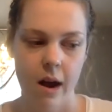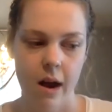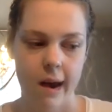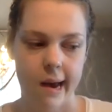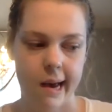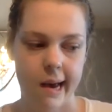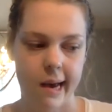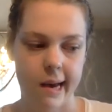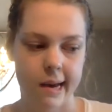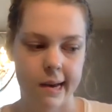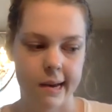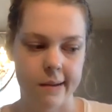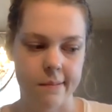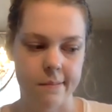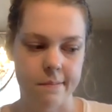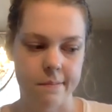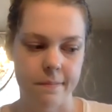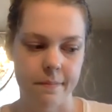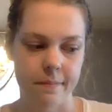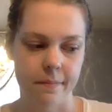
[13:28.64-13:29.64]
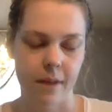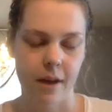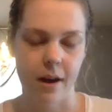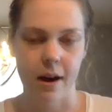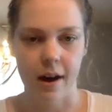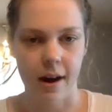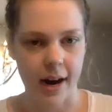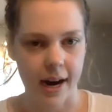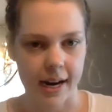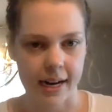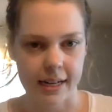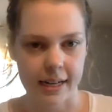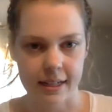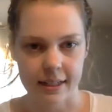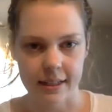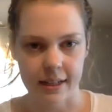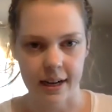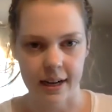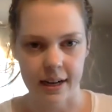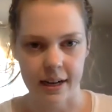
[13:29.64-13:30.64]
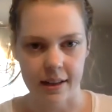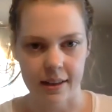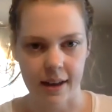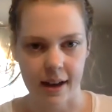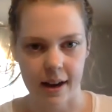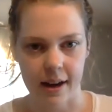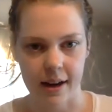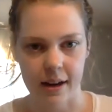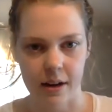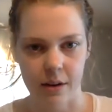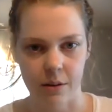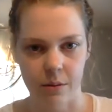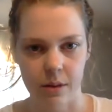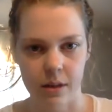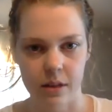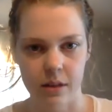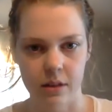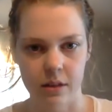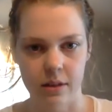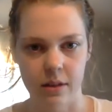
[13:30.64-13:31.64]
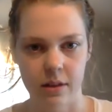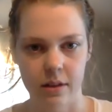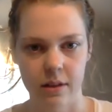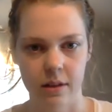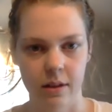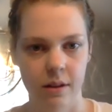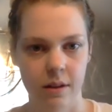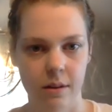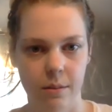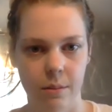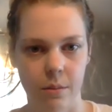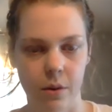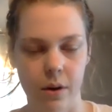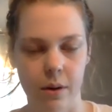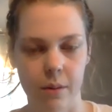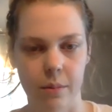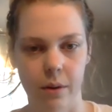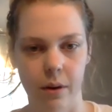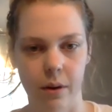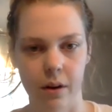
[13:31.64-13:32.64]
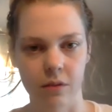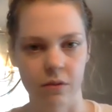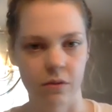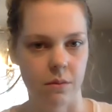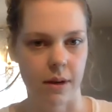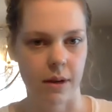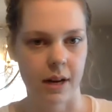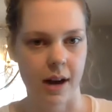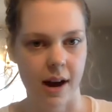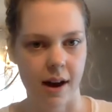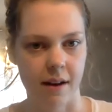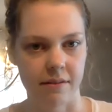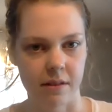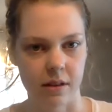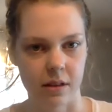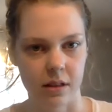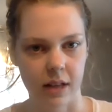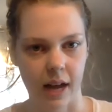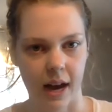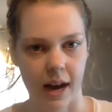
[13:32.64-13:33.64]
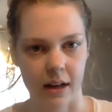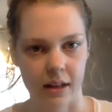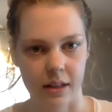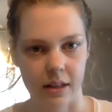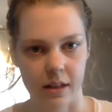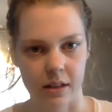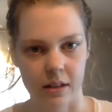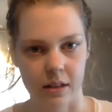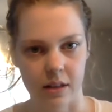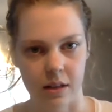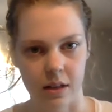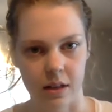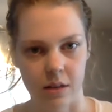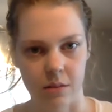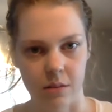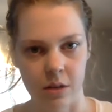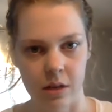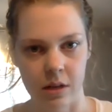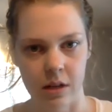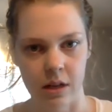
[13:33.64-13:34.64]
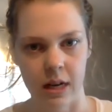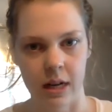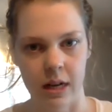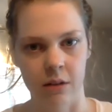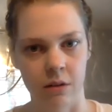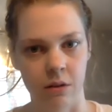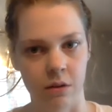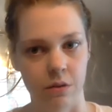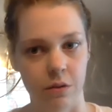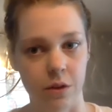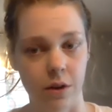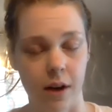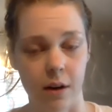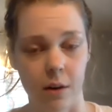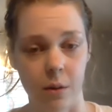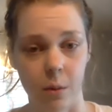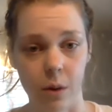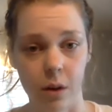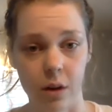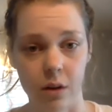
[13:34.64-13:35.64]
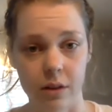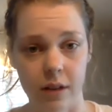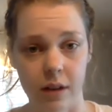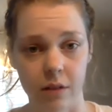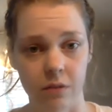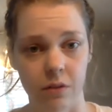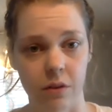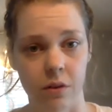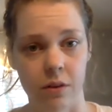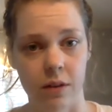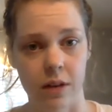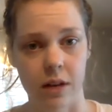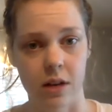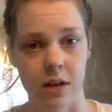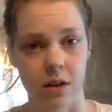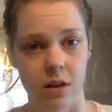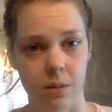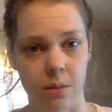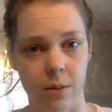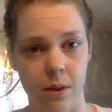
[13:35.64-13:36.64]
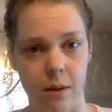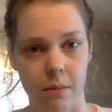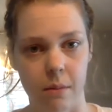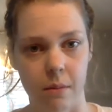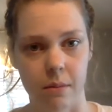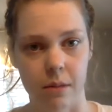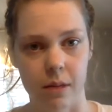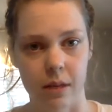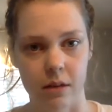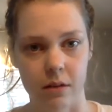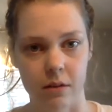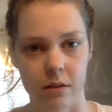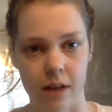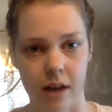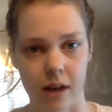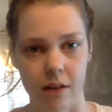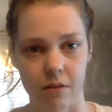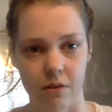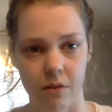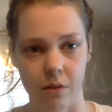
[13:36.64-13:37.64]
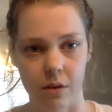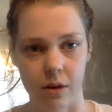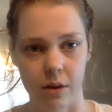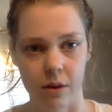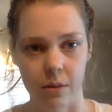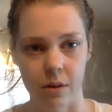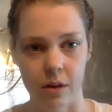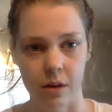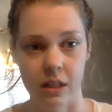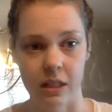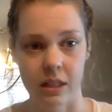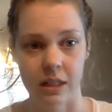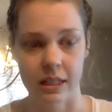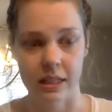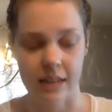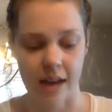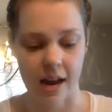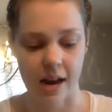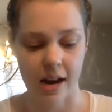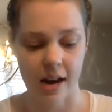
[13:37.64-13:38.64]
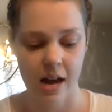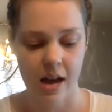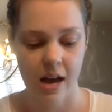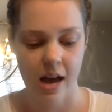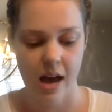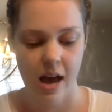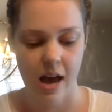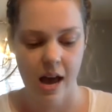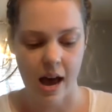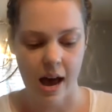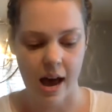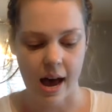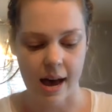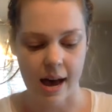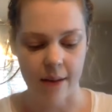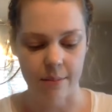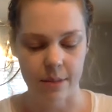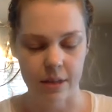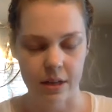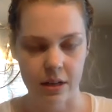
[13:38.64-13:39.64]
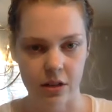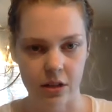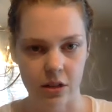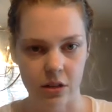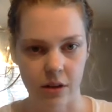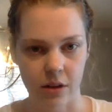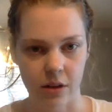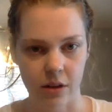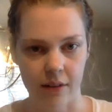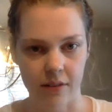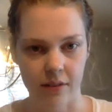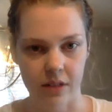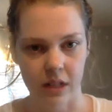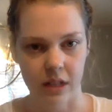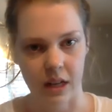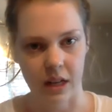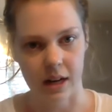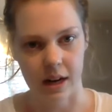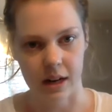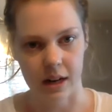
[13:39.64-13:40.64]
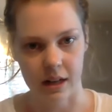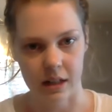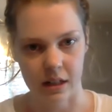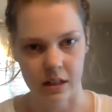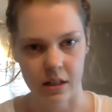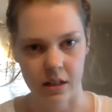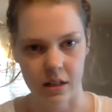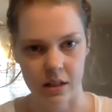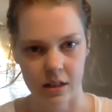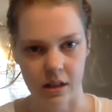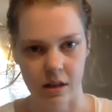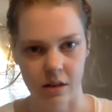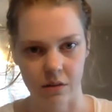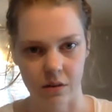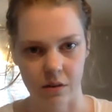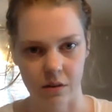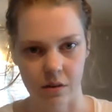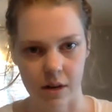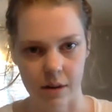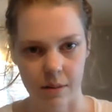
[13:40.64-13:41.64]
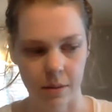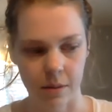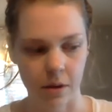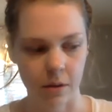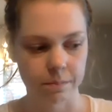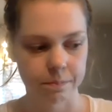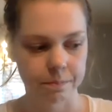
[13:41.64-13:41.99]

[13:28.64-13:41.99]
I decided that it was more important for me to have this access to the community. I don't know if you had a work cell phone, then you could probably use that phone number instead. But you do have to connect it to a cell phone number.